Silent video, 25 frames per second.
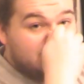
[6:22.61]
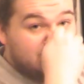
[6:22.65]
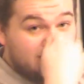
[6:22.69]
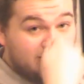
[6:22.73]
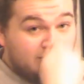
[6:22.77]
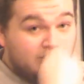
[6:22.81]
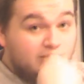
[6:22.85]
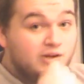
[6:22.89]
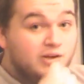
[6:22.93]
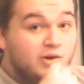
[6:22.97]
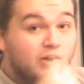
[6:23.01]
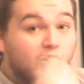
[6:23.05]

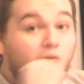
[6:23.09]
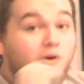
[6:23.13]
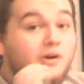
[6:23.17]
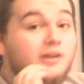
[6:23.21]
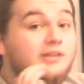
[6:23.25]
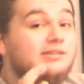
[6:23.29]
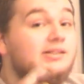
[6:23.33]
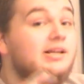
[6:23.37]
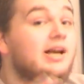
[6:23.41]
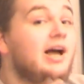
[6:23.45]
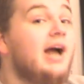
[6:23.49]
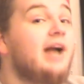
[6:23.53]
When you can
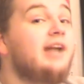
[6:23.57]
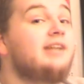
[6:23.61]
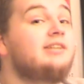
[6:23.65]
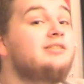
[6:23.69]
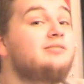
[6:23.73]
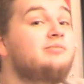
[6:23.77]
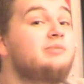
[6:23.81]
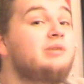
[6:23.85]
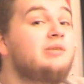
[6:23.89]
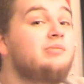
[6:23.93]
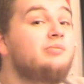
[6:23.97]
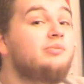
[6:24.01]
go and
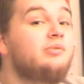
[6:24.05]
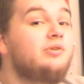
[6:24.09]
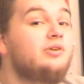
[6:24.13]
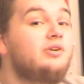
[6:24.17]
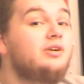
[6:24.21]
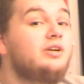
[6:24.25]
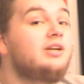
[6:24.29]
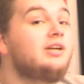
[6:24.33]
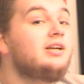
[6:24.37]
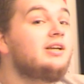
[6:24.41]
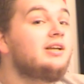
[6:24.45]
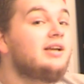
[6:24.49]
talk to
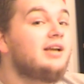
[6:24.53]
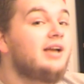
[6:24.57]
people,